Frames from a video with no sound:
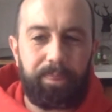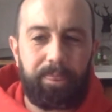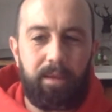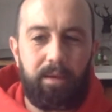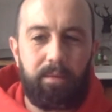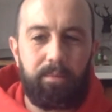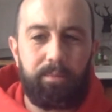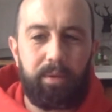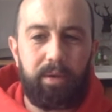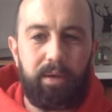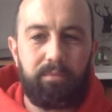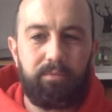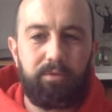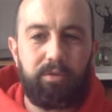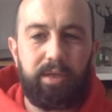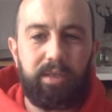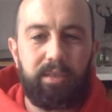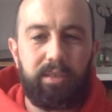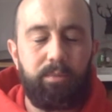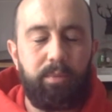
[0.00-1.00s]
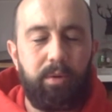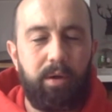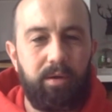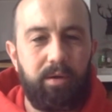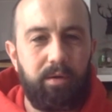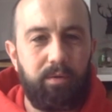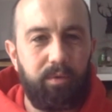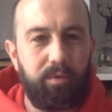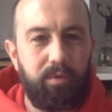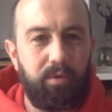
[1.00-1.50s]
But I'm trying to
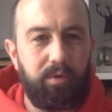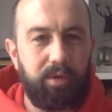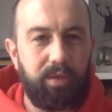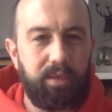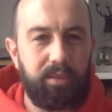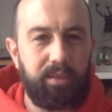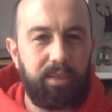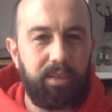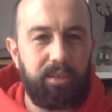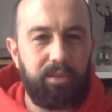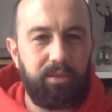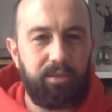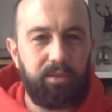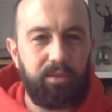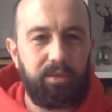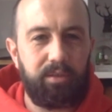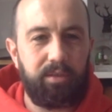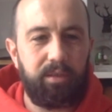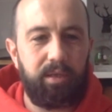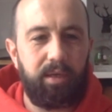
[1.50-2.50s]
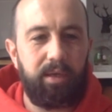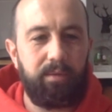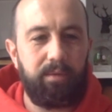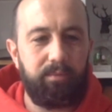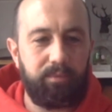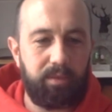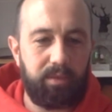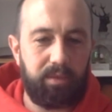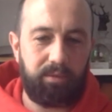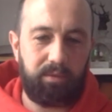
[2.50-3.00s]
partner with organisations
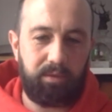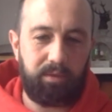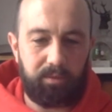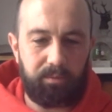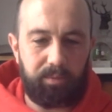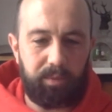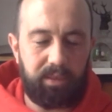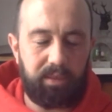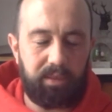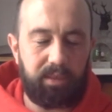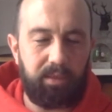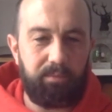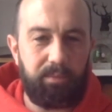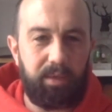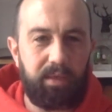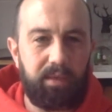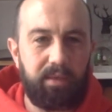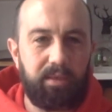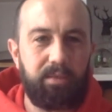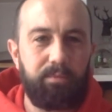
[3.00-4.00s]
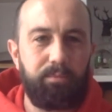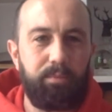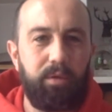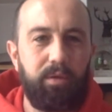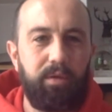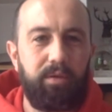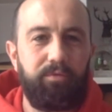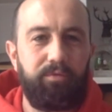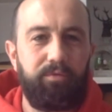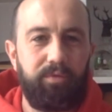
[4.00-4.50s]
to just basically make this
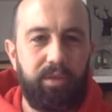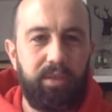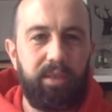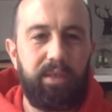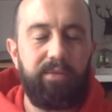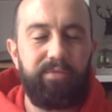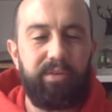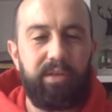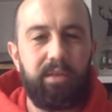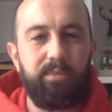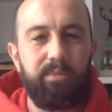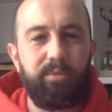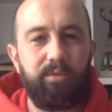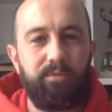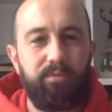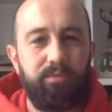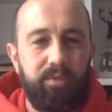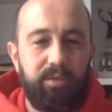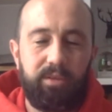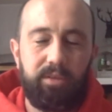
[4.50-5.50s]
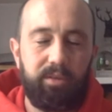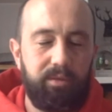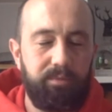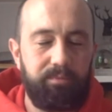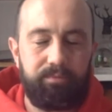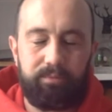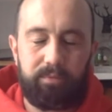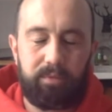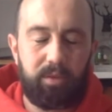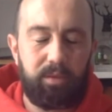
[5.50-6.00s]
book freely available, which is
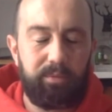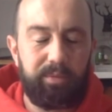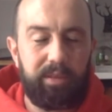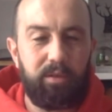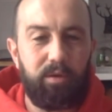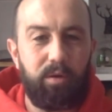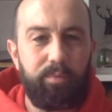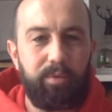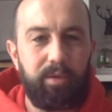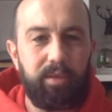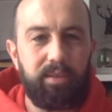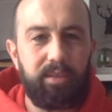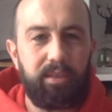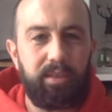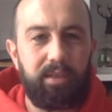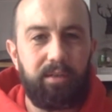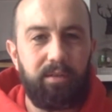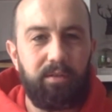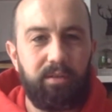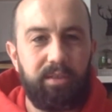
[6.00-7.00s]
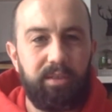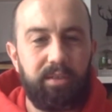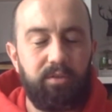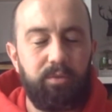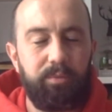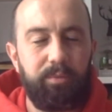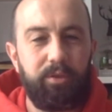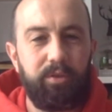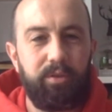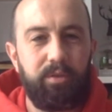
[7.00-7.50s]
going to be a lot of printing and a lot of
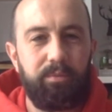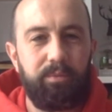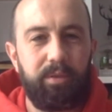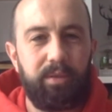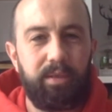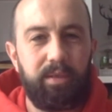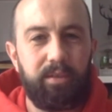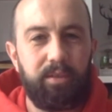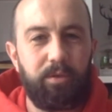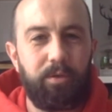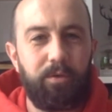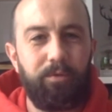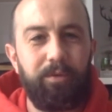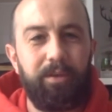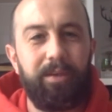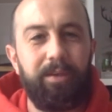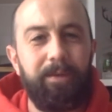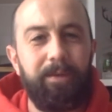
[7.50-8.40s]
distribution, but that's all really.